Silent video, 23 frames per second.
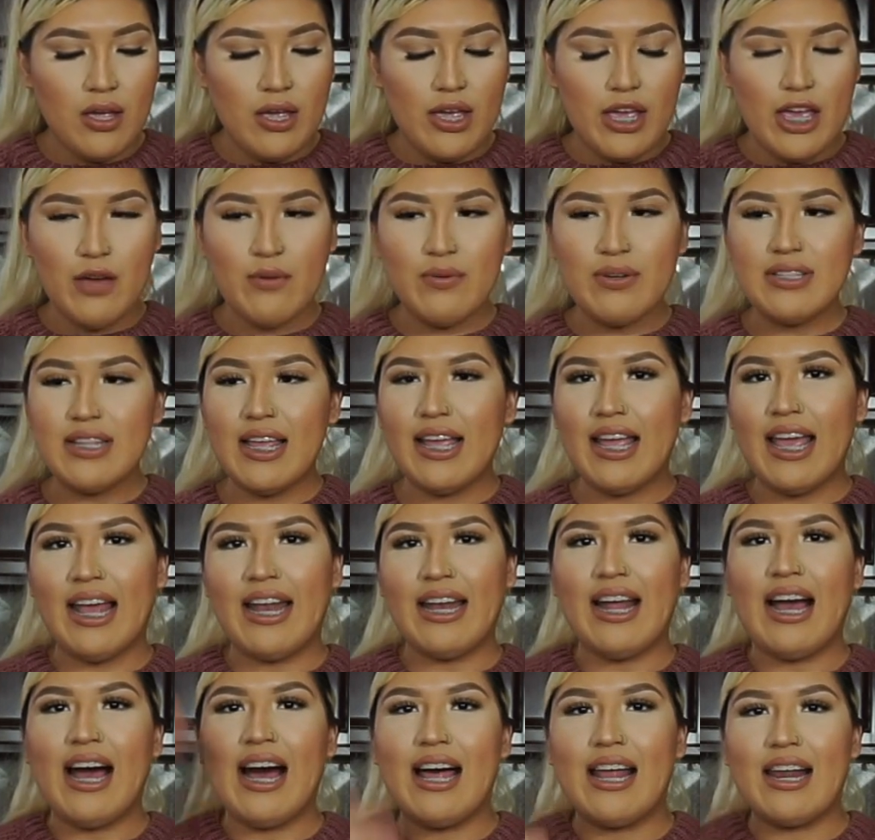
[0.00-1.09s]
it was like
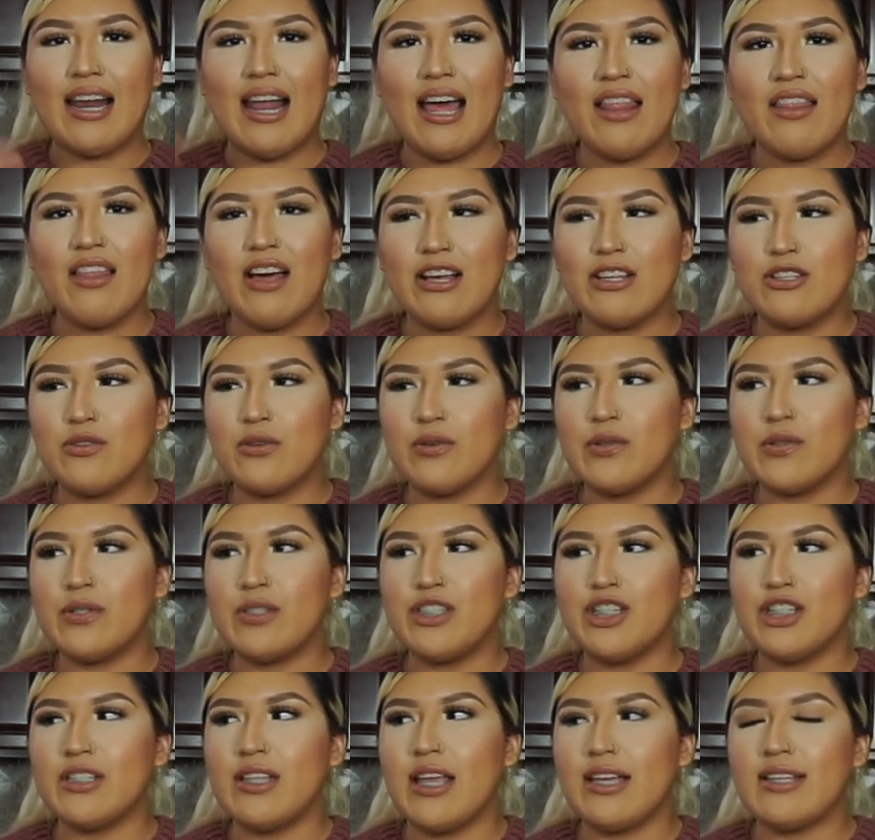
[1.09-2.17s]
enjarrada, so it was
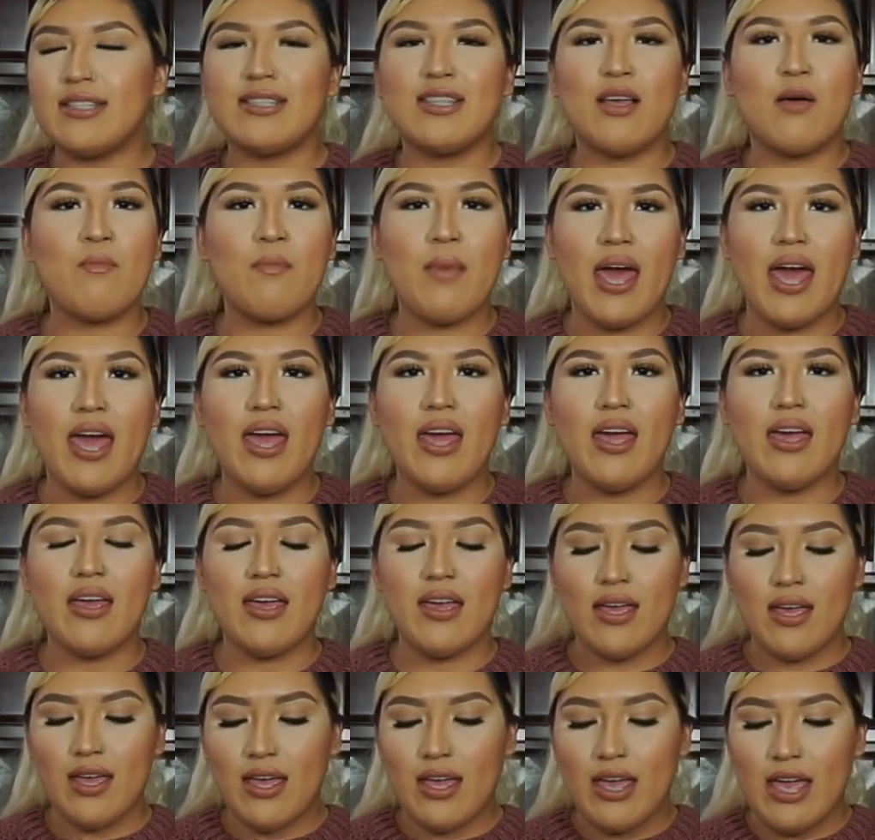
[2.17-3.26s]
just like cement.
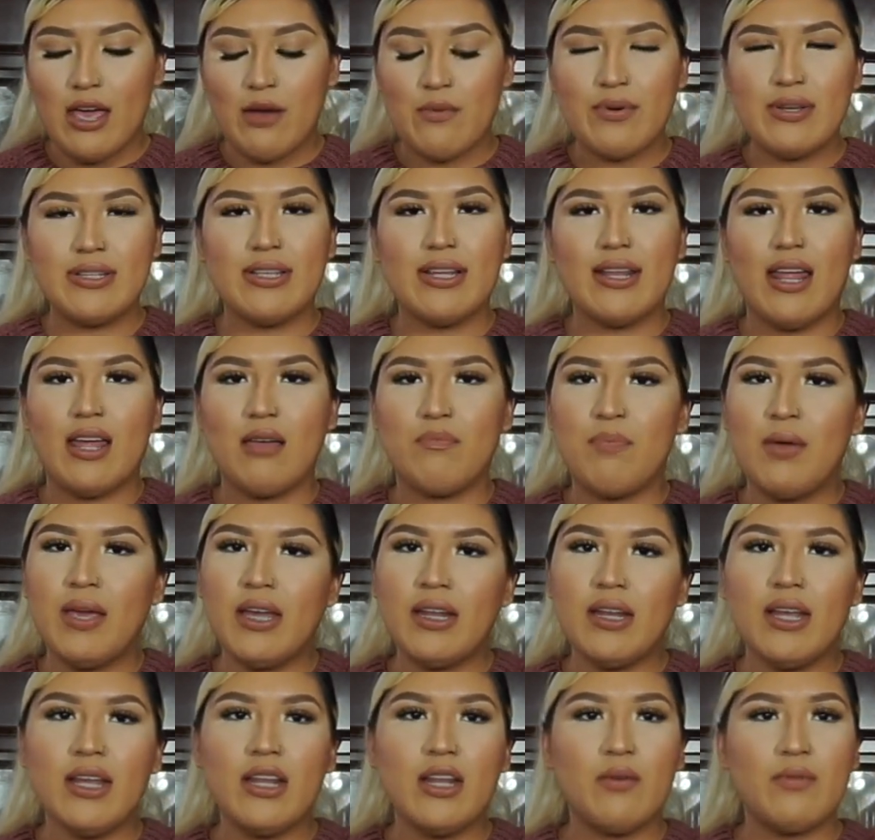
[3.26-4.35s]
It wasn't like
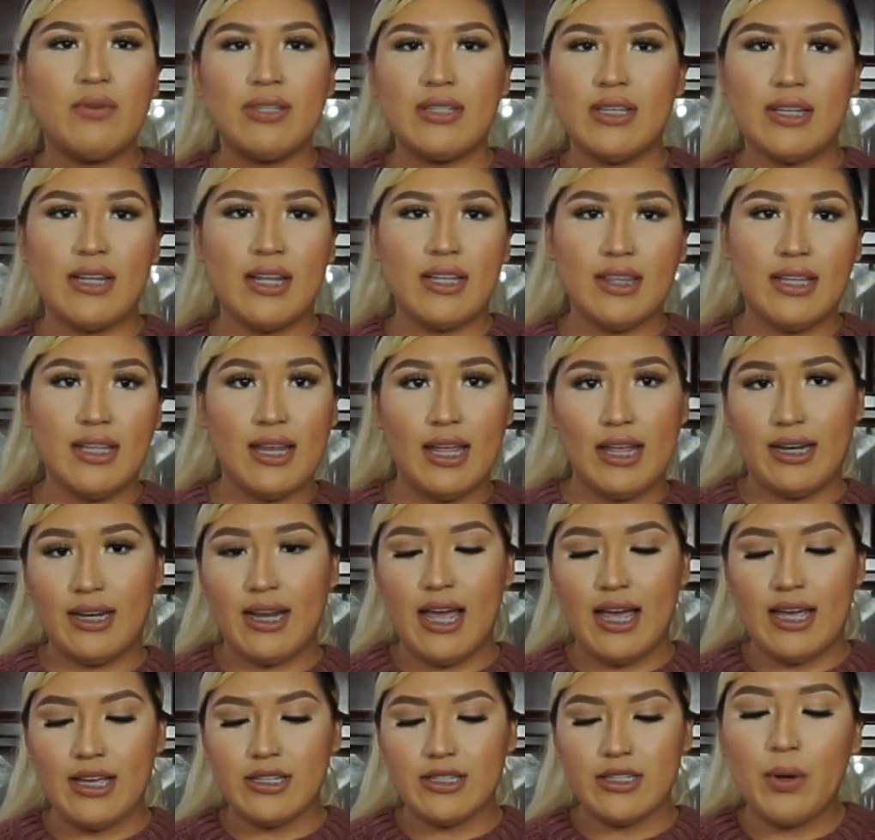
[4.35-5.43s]
painted, it wasn't nothing like
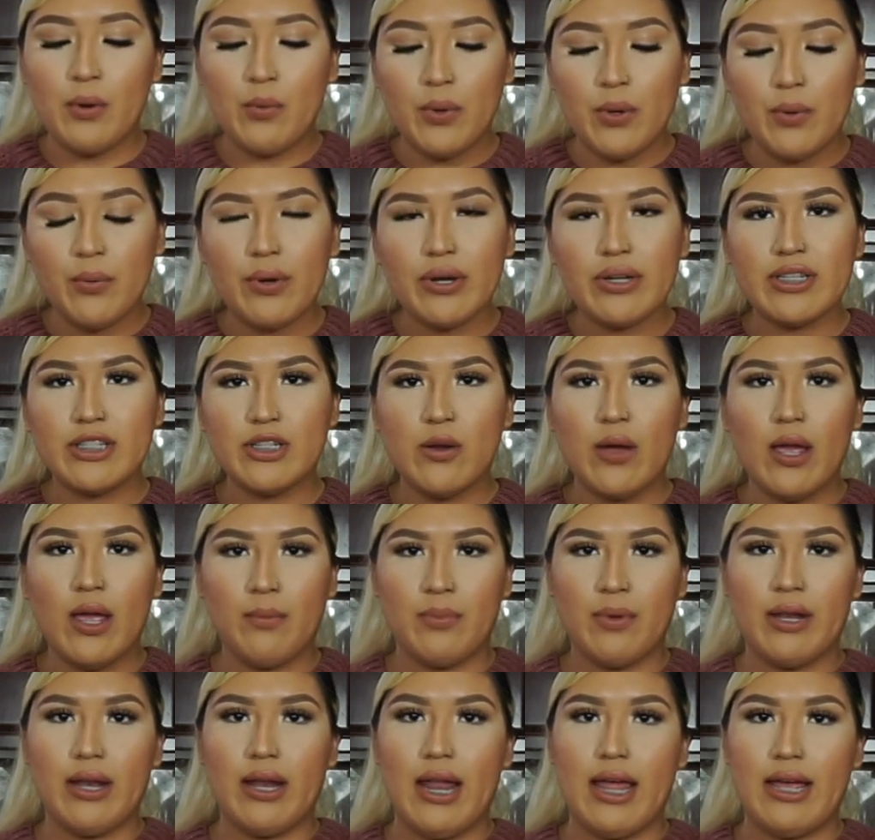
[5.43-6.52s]
nice. But we were still
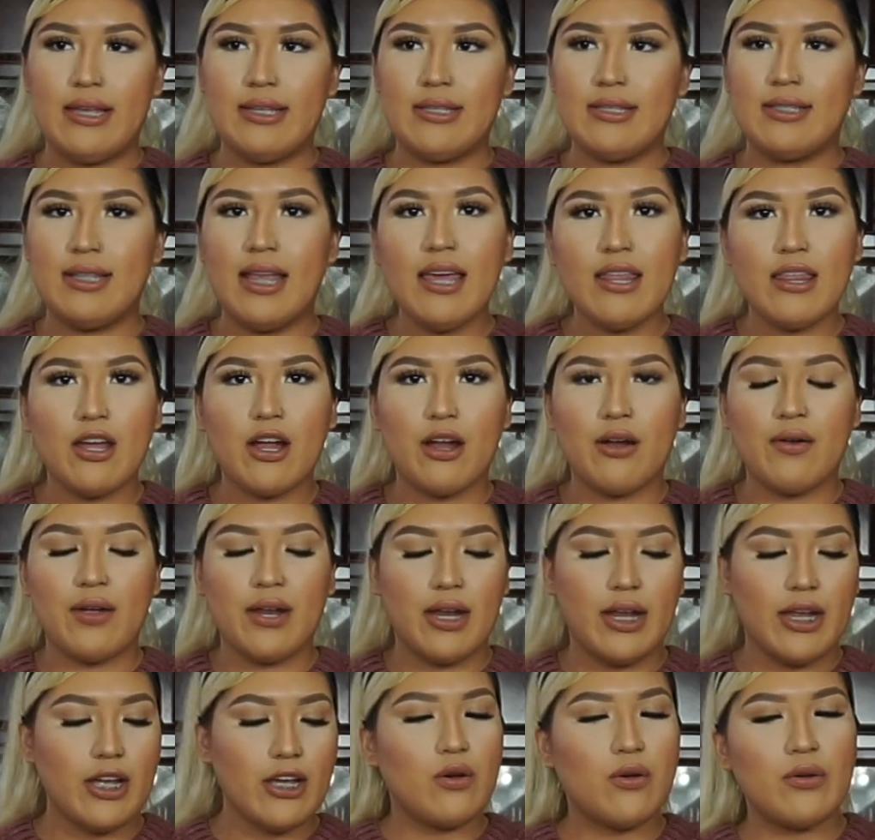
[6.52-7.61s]
able to like stay there
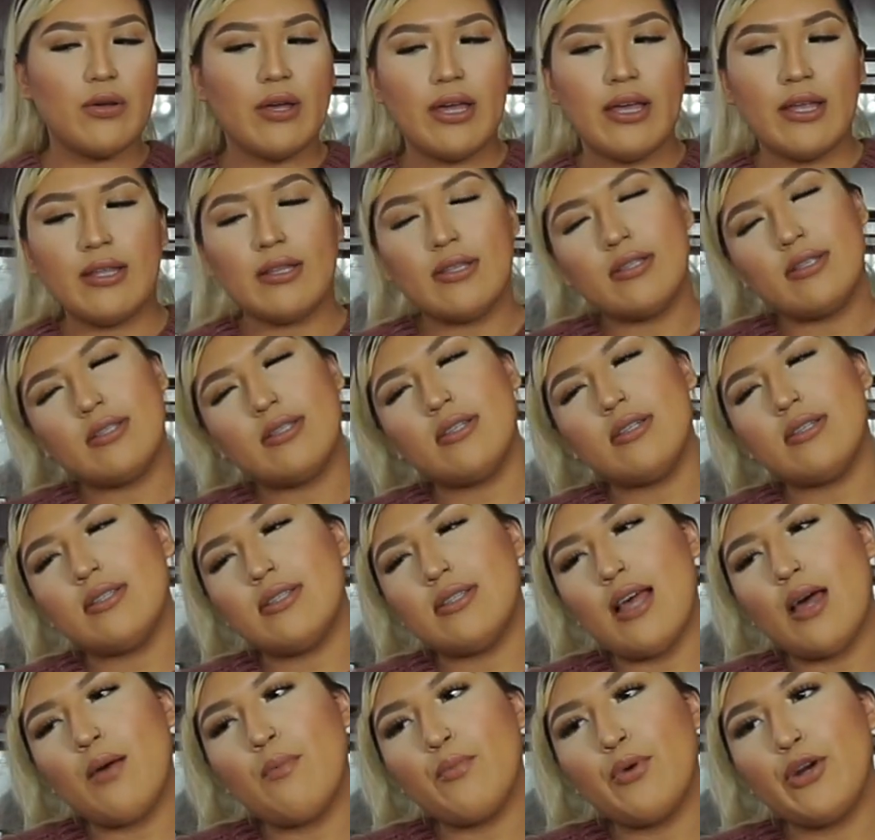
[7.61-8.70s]
already. In
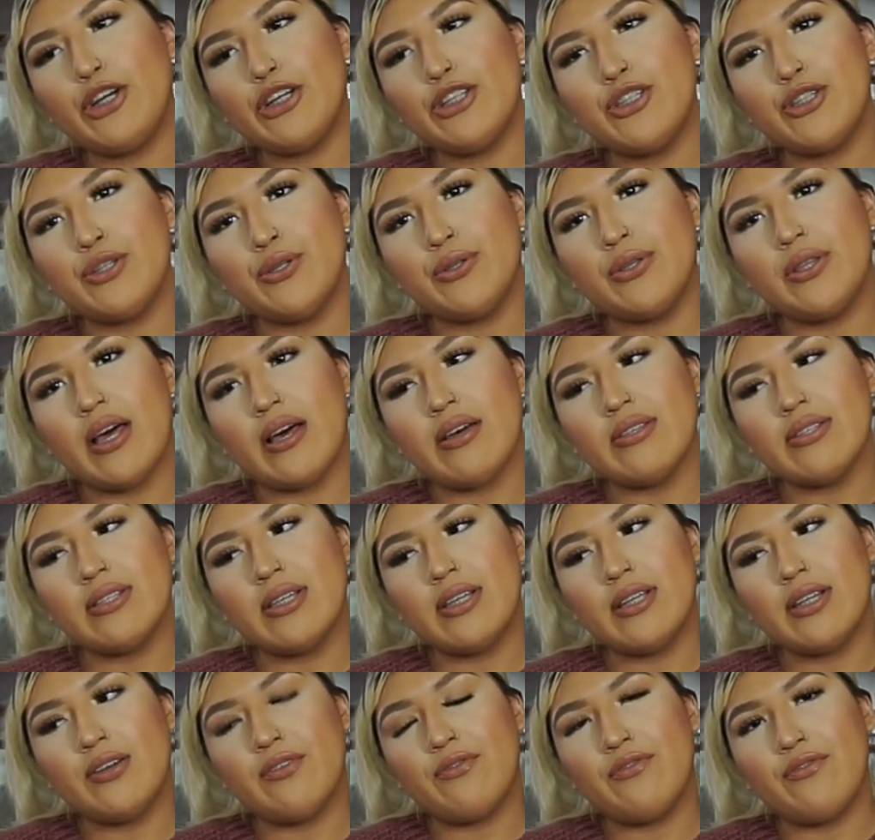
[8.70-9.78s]
December
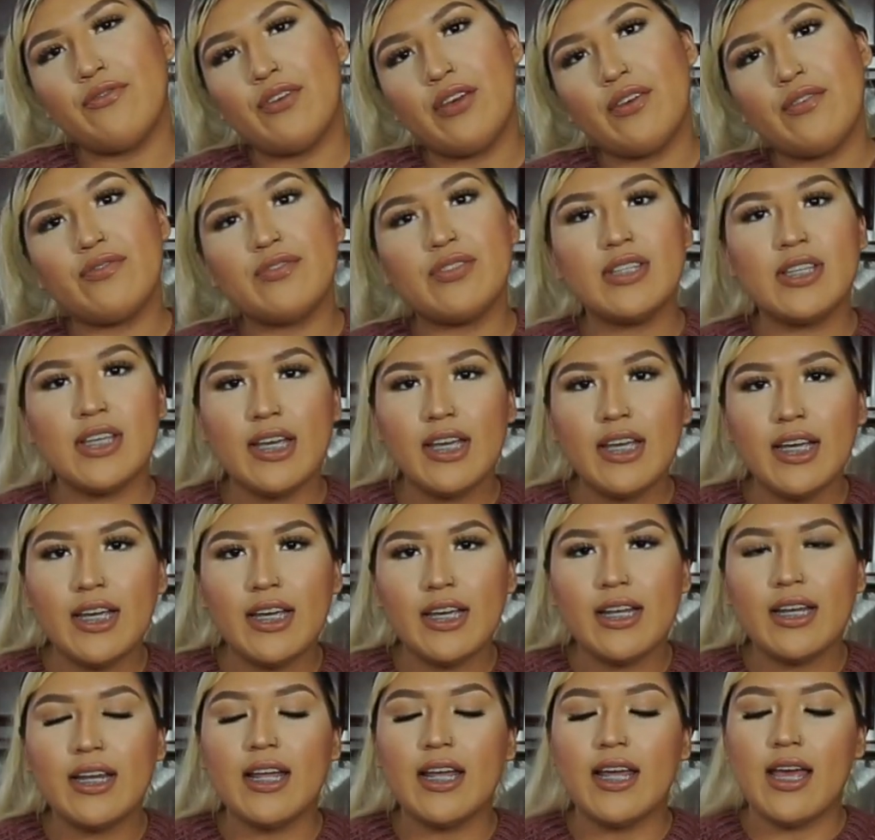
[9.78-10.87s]

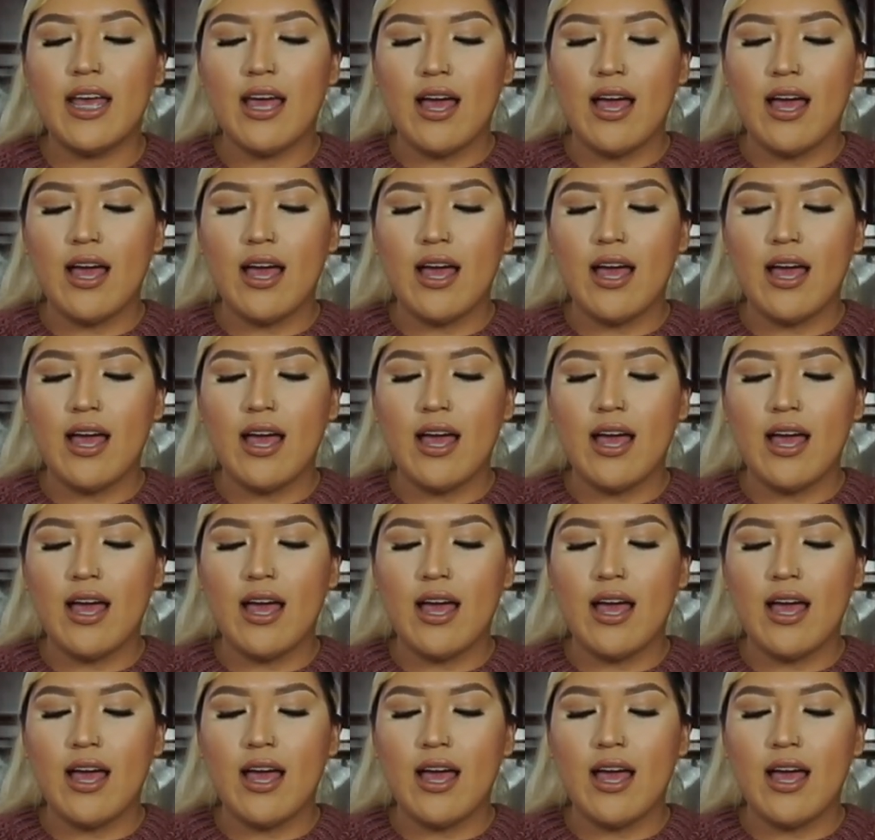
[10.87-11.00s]
2015,